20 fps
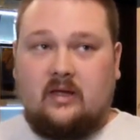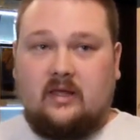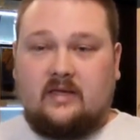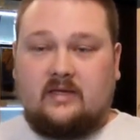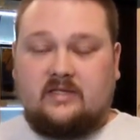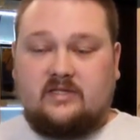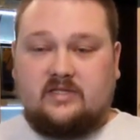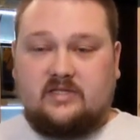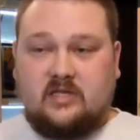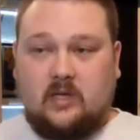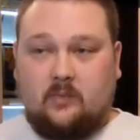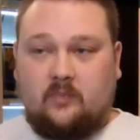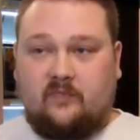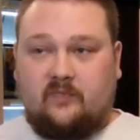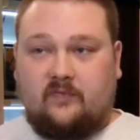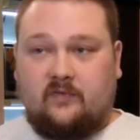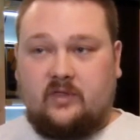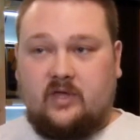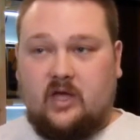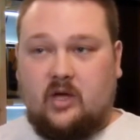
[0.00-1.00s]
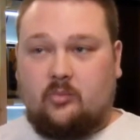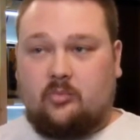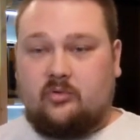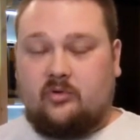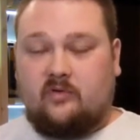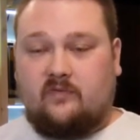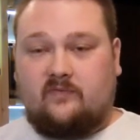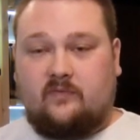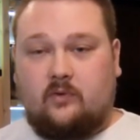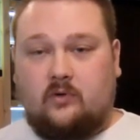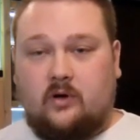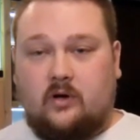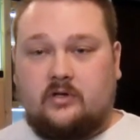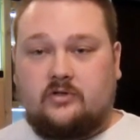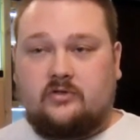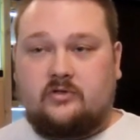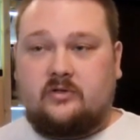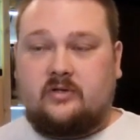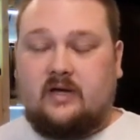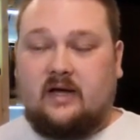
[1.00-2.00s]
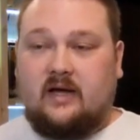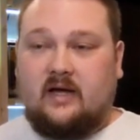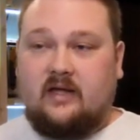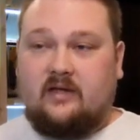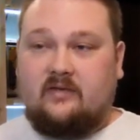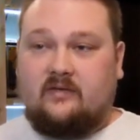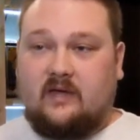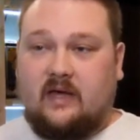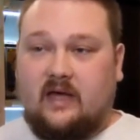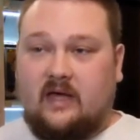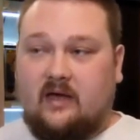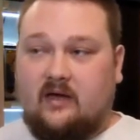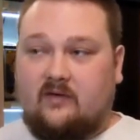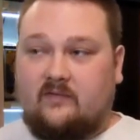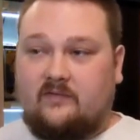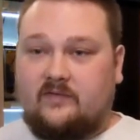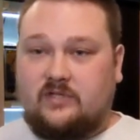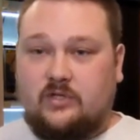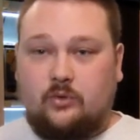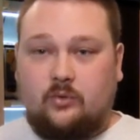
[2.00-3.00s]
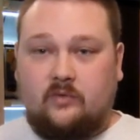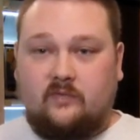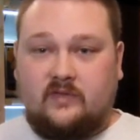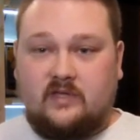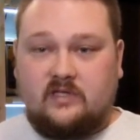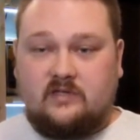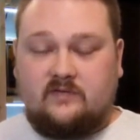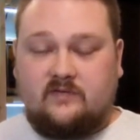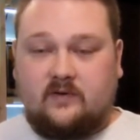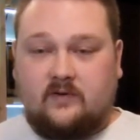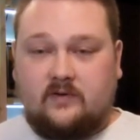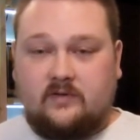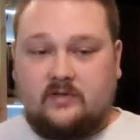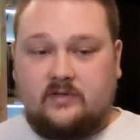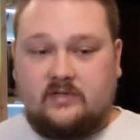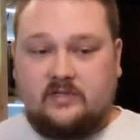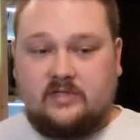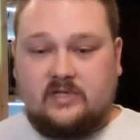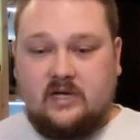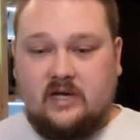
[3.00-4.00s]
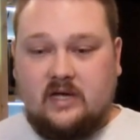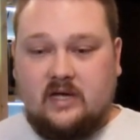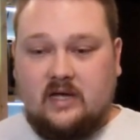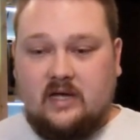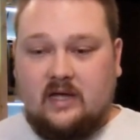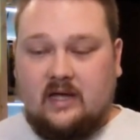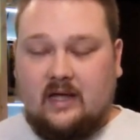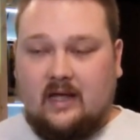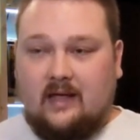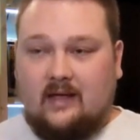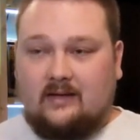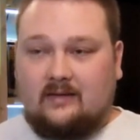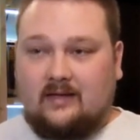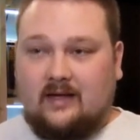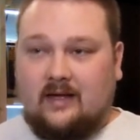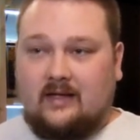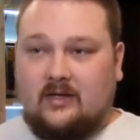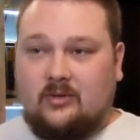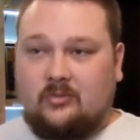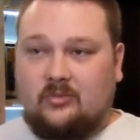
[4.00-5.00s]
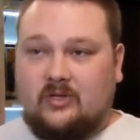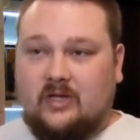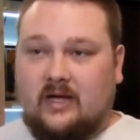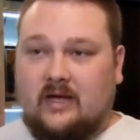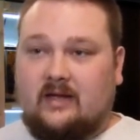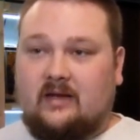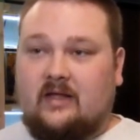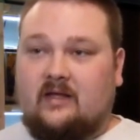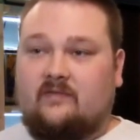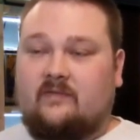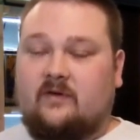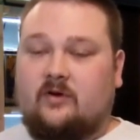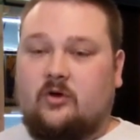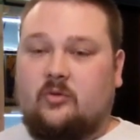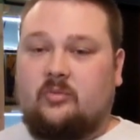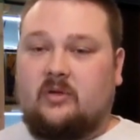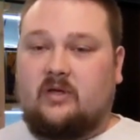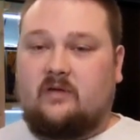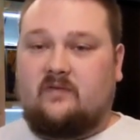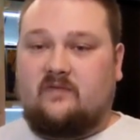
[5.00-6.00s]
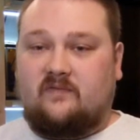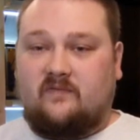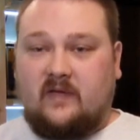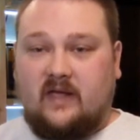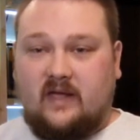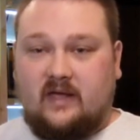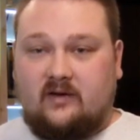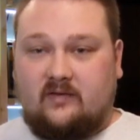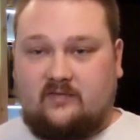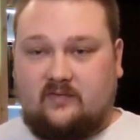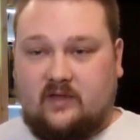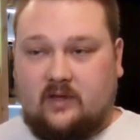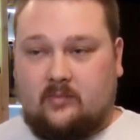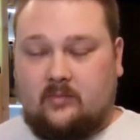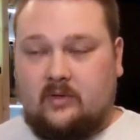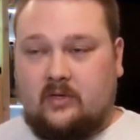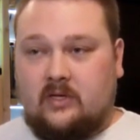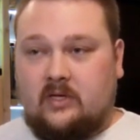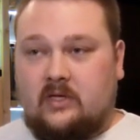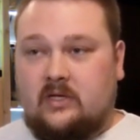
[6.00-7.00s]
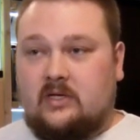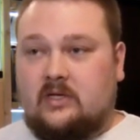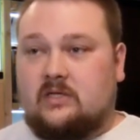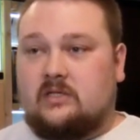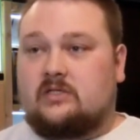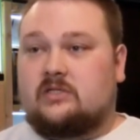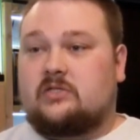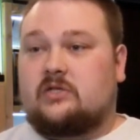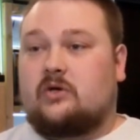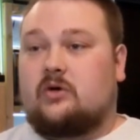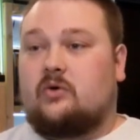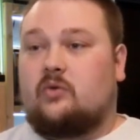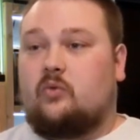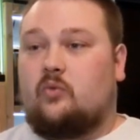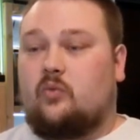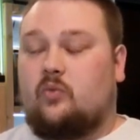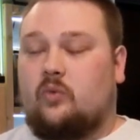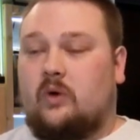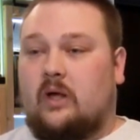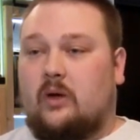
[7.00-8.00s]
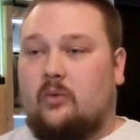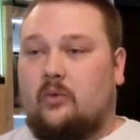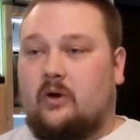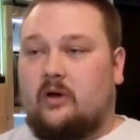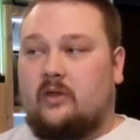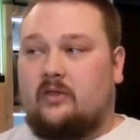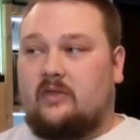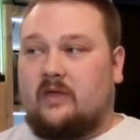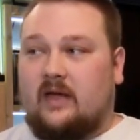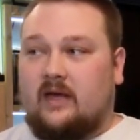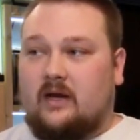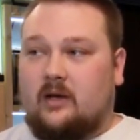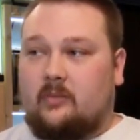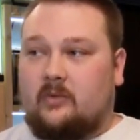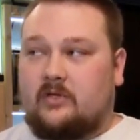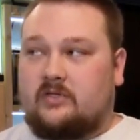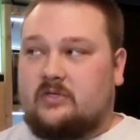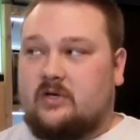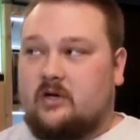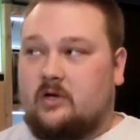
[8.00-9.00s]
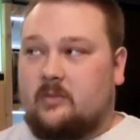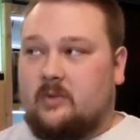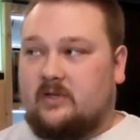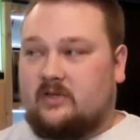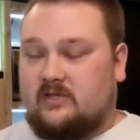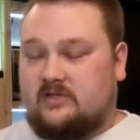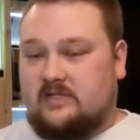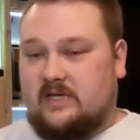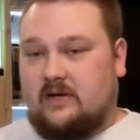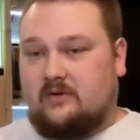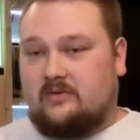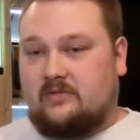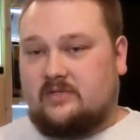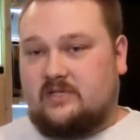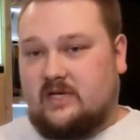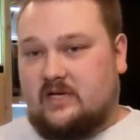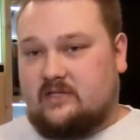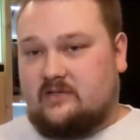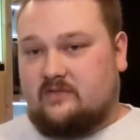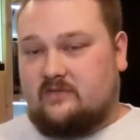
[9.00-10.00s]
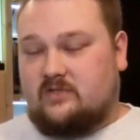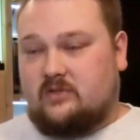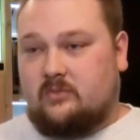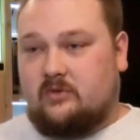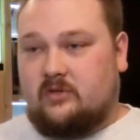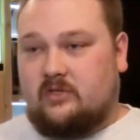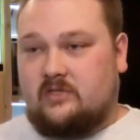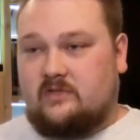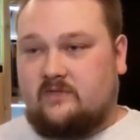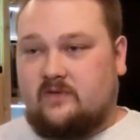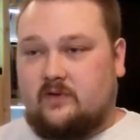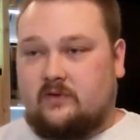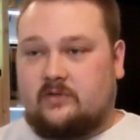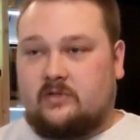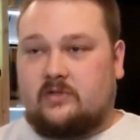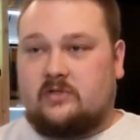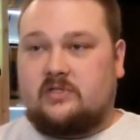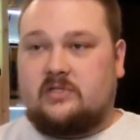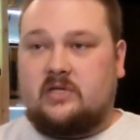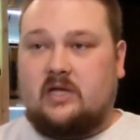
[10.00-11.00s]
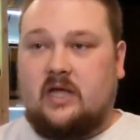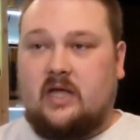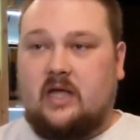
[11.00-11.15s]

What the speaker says: except for the Emperor 400. I have two of these filters, and I am not a very big fan of them. So while we're on that, I'm going to talk about the downsides of some of these filters,